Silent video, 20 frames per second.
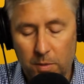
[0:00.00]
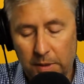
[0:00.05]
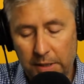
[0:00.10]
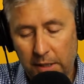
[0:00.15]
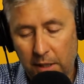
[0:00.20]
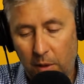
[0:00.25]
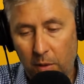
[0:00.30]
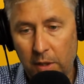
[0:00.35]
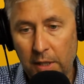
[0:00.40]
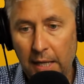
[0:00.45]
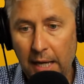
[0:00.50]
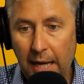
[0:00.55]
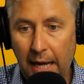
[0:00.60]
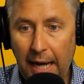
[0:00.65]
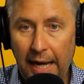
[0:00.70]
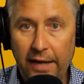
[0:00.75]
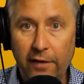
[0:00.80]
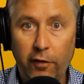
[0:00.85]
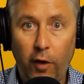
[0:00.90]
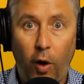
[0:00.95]
Well,
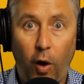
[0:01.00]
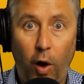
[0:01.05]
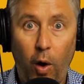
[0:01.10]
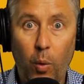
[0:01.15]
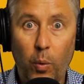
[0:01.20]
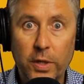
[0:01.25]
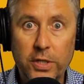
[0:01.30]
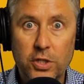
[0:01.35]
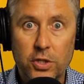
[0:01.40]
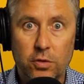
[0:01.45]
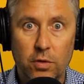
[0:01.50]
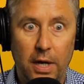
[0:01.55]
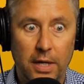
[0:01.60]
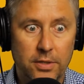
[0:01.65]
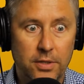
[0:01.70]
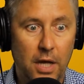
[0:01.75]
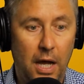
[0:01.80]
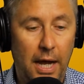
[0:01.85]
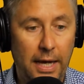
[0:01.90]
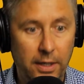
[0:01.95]
I have always
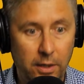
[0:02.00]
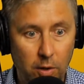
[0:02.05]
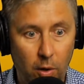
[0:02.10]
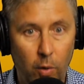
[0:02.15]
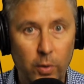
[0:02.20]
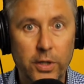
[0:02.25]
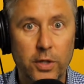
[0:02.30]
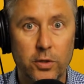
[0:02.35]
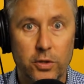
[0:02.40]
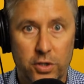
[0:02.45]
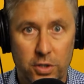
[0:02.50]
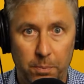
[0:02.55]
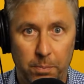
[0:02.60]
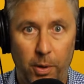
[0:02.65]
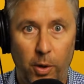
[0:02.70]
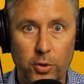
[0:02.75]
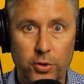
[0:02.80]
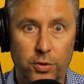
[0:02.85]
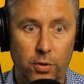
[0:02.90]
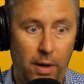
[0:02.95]
stressed, I know you're
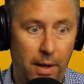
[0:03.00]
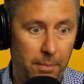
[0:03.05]
supposed to.